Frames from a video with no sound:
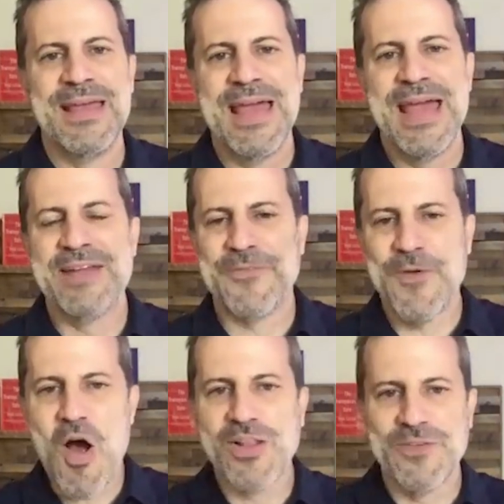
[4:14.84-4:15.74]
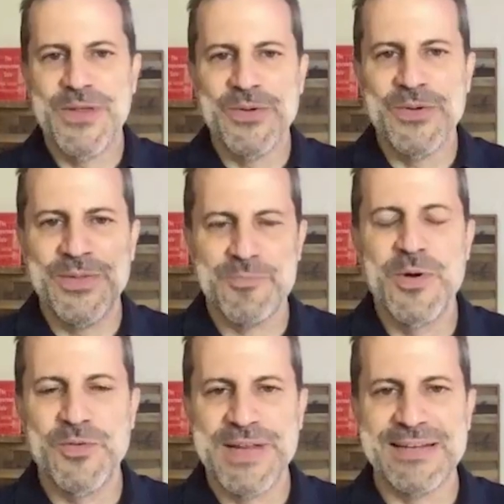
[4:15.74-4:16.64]
And for all of you that have
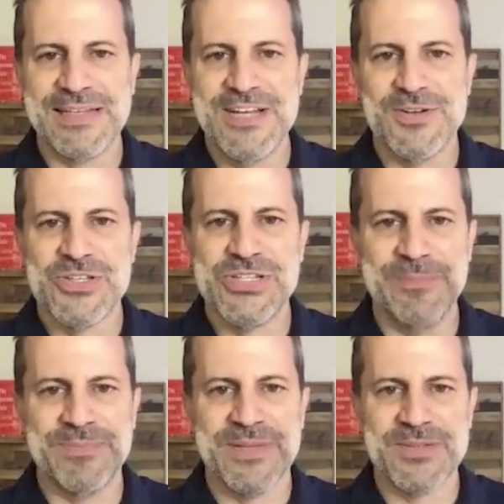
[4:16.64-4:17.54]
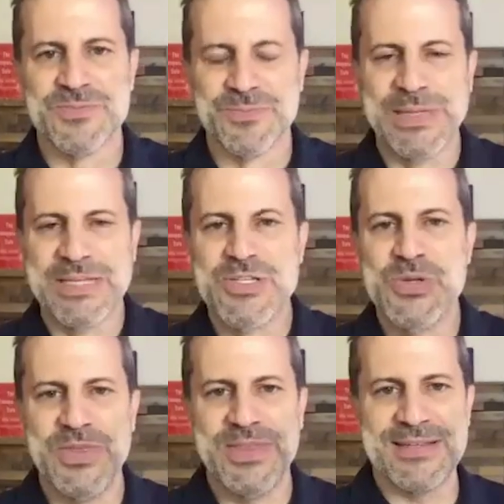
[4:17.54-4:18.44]
moved into leadership, there's really
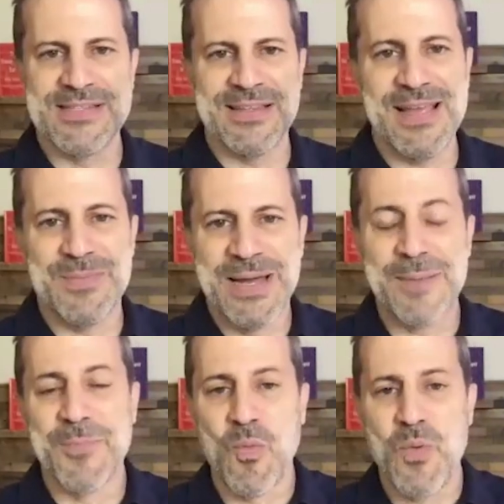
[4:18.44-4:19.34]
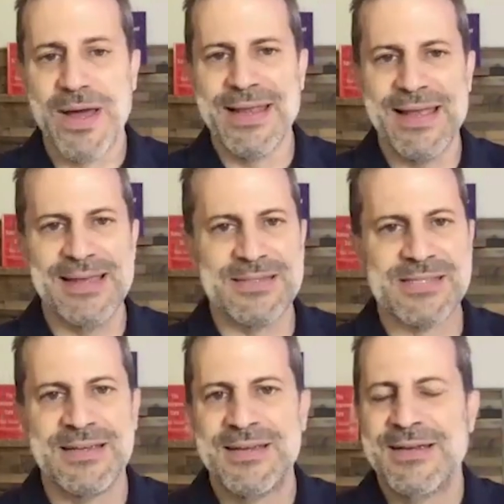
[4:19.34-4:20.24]
two things to think about. Number one is,